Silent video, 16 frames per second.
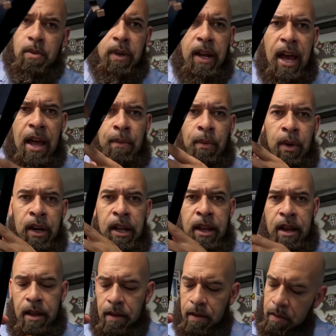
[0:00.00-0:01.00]
had one in
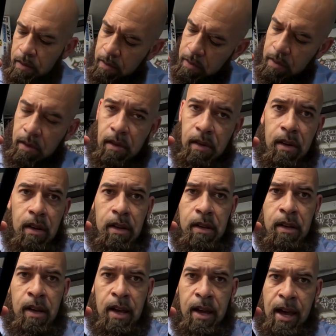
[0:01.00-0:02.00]
it.
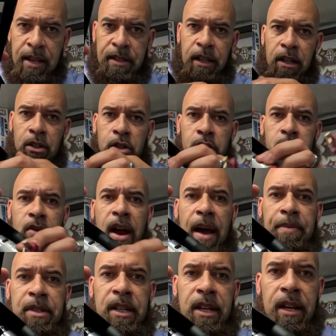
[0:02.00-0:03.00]
Has the little
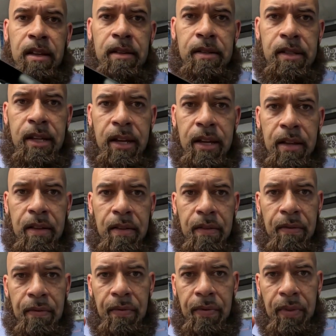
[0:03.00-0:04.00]
straps in it. You see it?
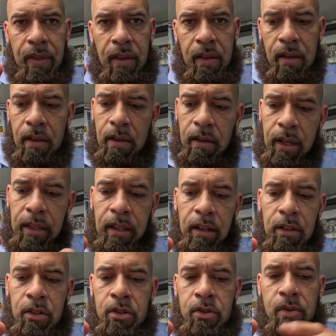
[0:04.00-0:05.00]
Got the
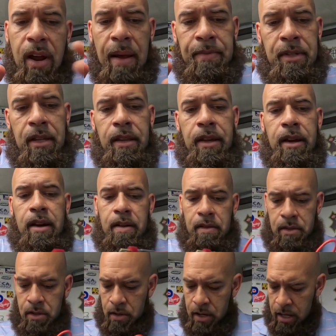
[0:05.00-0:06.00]
little straps in there,
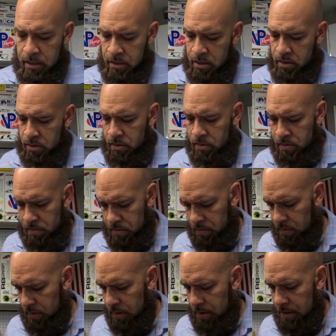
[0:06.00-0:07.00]
so that's cool.
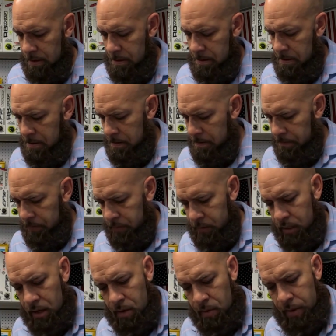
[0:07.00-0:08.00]

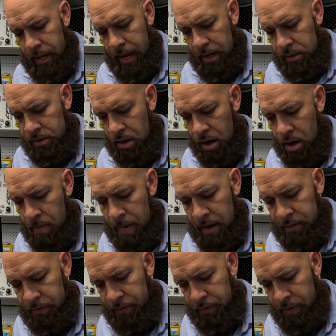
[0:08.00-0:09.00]
So we got a starter
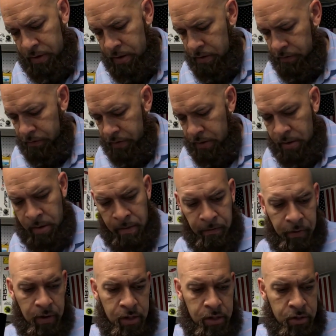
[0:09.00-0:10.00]
box for him
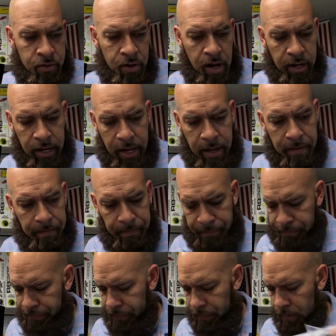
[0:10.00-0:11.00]
for his Truggy.
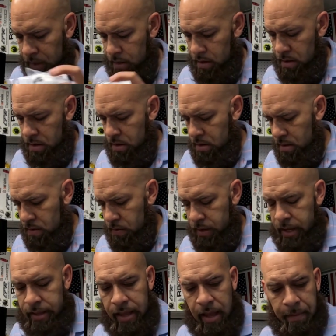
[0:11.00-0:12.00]
We'll
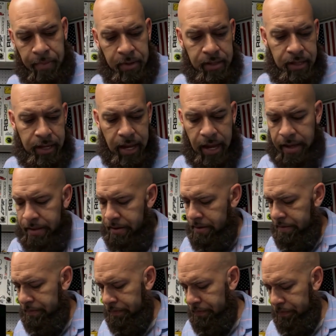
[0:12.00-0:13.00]
get that put
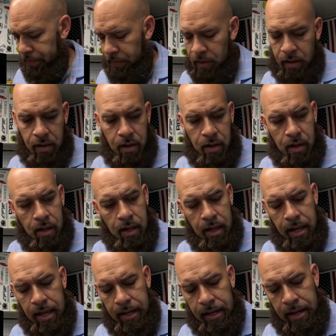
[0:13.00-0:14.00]
together,
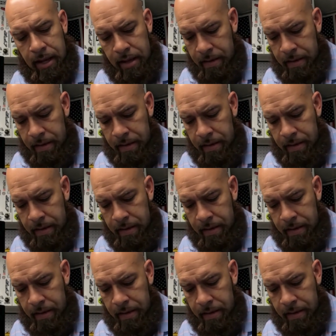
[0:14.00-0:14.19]
and